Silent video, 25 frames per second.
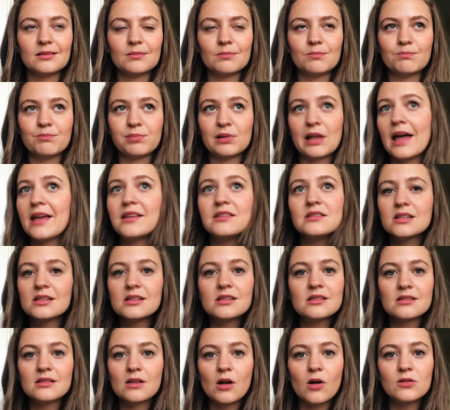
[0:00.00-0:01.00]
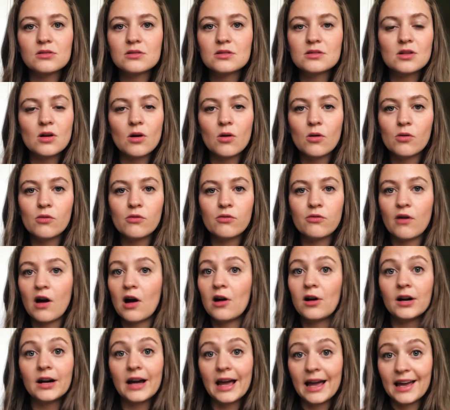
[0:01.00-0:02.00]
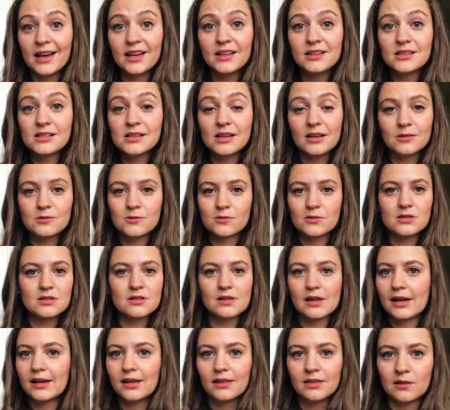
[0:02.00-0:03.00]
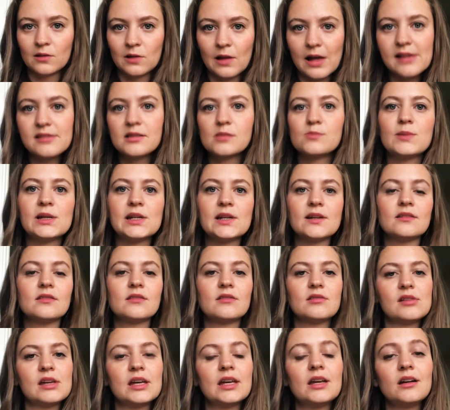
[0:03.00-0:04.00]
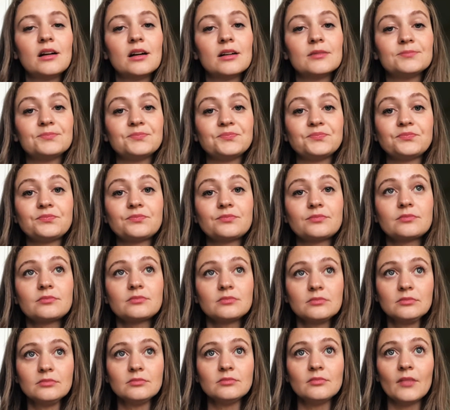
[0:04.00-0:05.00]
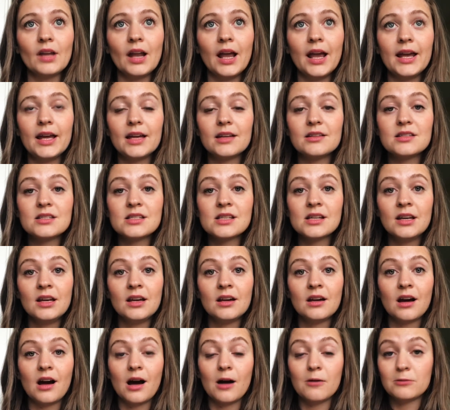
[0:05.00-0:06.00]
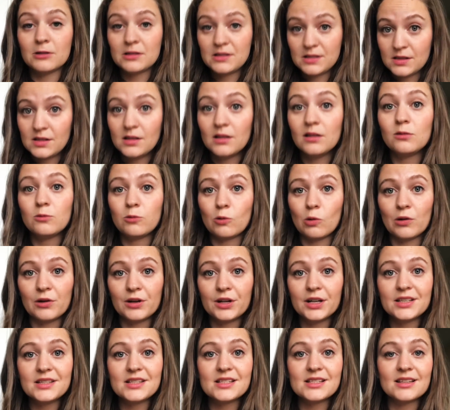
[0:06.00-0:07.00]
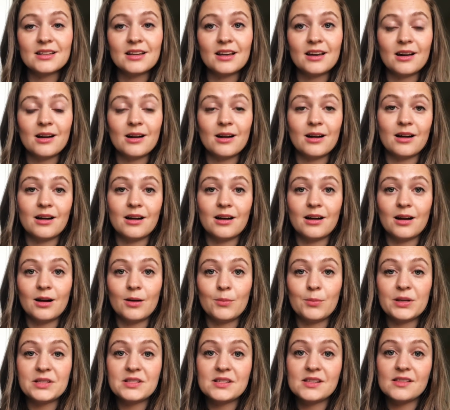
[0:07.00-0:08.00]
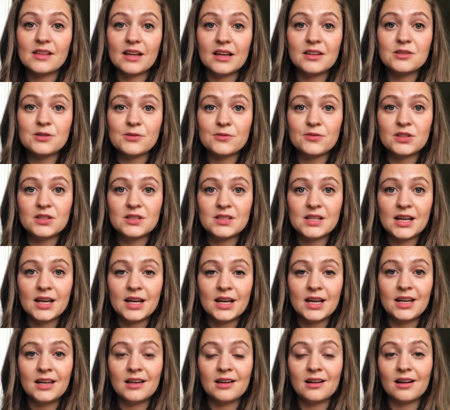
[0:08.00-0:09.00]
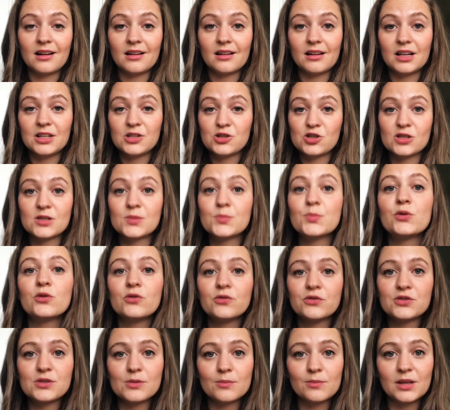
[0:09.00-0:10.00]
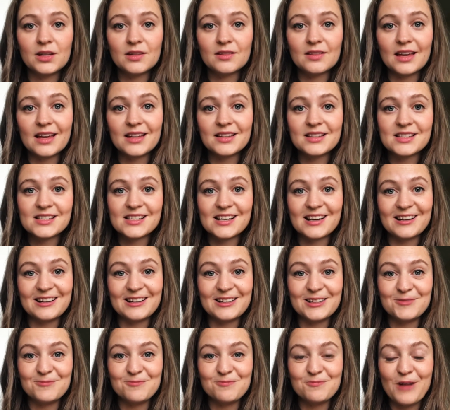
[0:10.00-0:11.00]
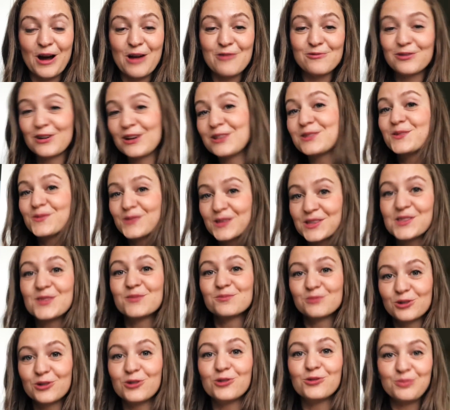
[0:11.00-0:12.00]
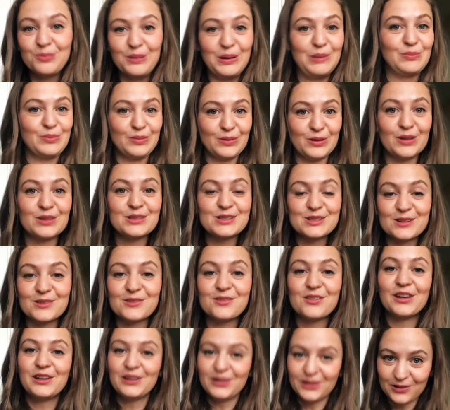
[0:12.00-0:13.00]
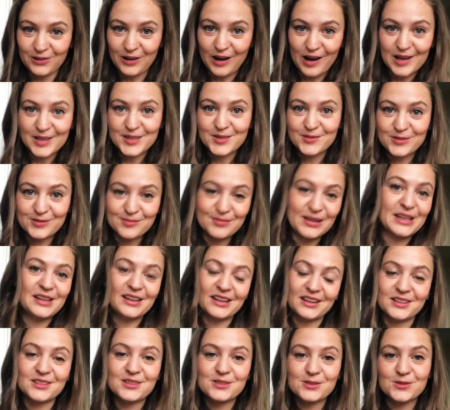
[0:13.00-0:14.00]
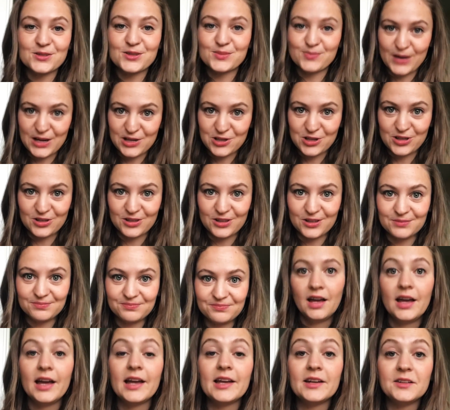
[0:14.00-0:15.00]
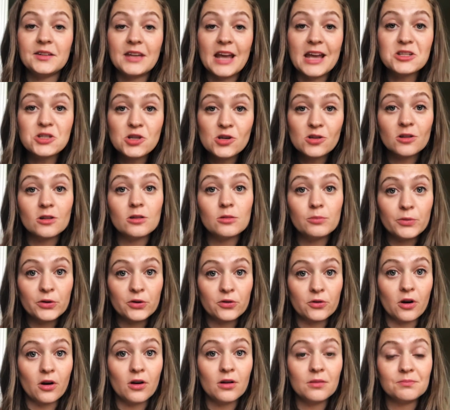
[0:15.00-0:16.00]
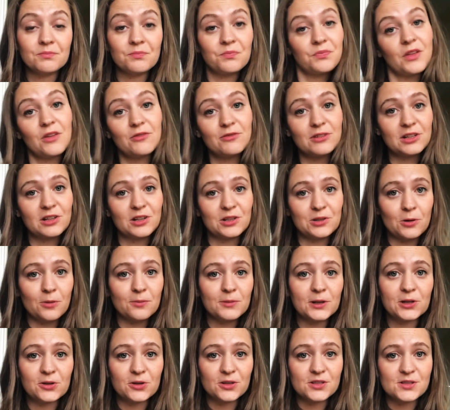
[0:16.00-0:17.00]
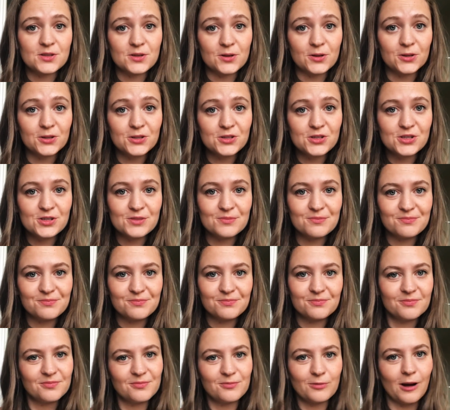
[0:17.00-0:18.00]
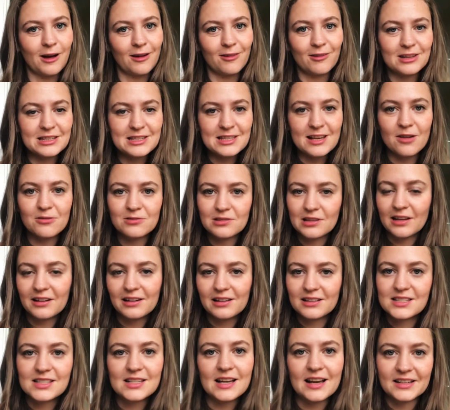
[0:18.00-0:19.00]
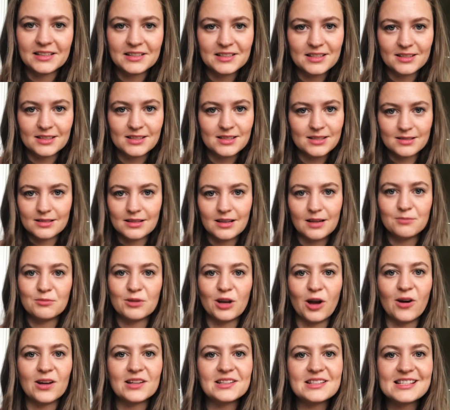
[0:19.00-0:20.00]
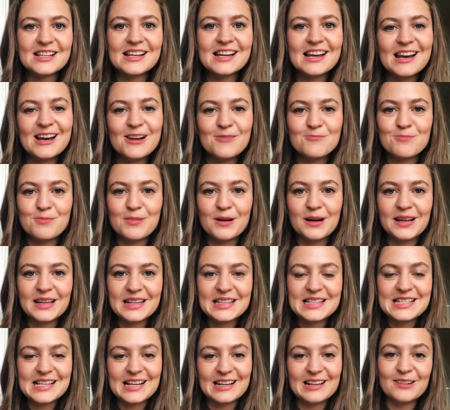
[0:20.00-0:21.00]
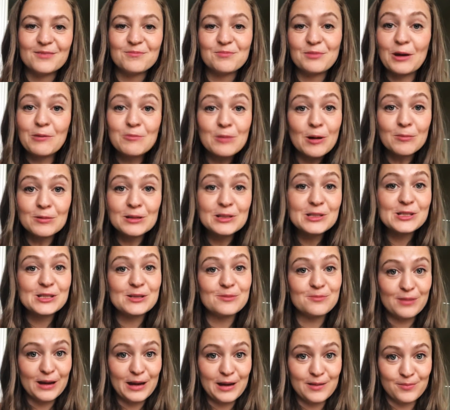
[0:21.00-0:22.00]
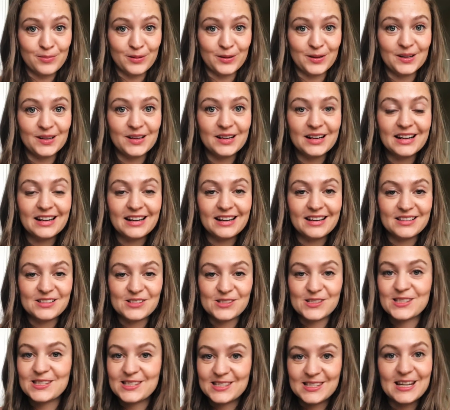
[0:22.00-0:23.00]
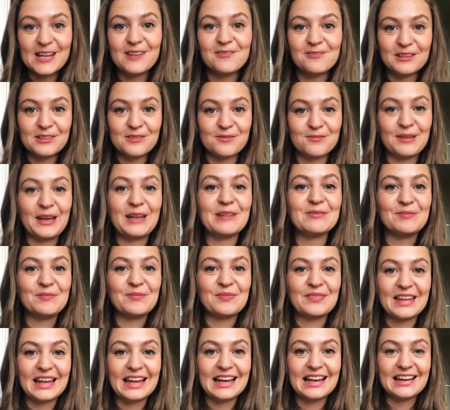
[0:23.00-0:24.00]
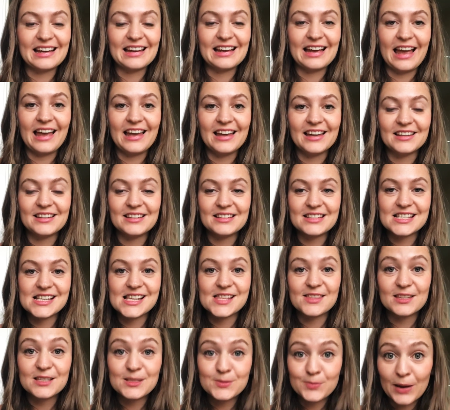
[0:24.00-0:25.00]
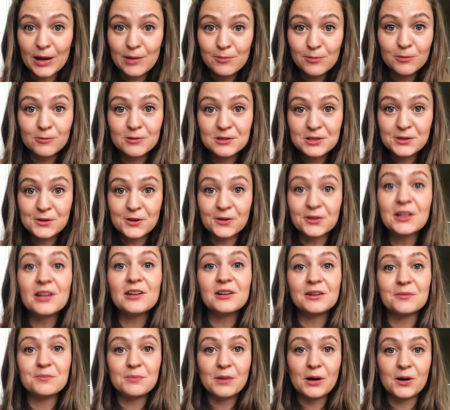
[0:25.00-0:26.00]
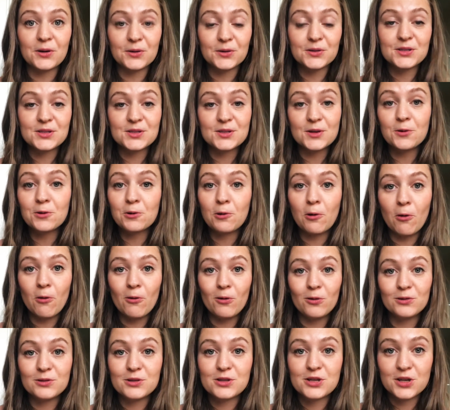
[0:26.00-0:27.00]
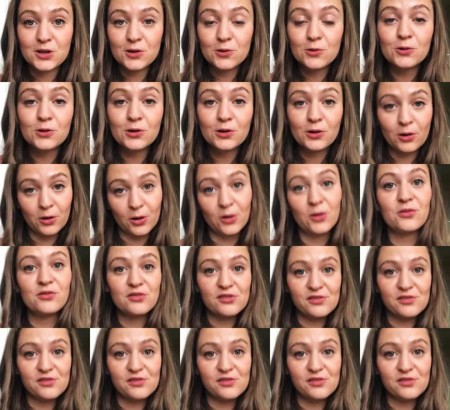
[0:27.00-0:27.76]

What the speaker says: planned it not so far ahead, it was like the last minute thing. And I was still worried, but in the end of the day, it just proved to me that I'm friends with some cool people. So thank you guys for making it so special. National Bureau of Economic Research, well, I sound like a scientist, I'm not, but they published a paper, just stay with me. And this paper was talking about so-called U-curve of